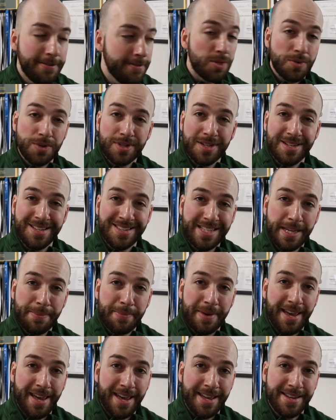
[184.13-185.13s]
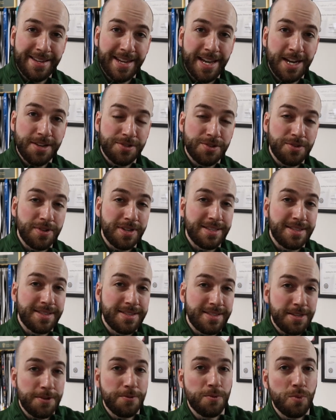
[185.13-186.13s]
So we're just gonna skip ahead now so you can
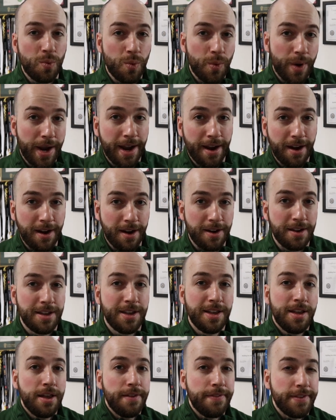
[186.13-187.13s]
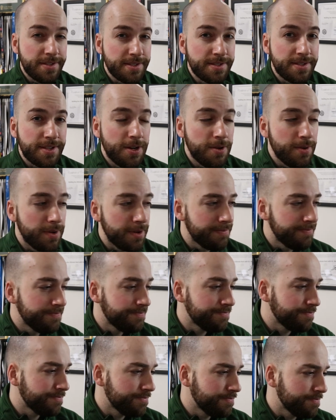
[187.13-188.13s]
see where this is going.
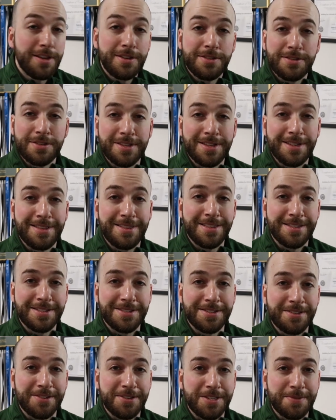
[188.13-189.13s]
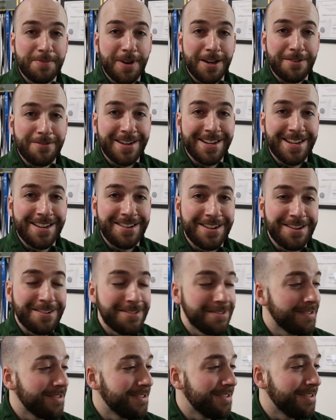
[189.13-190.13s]
So this is a good spot right now here.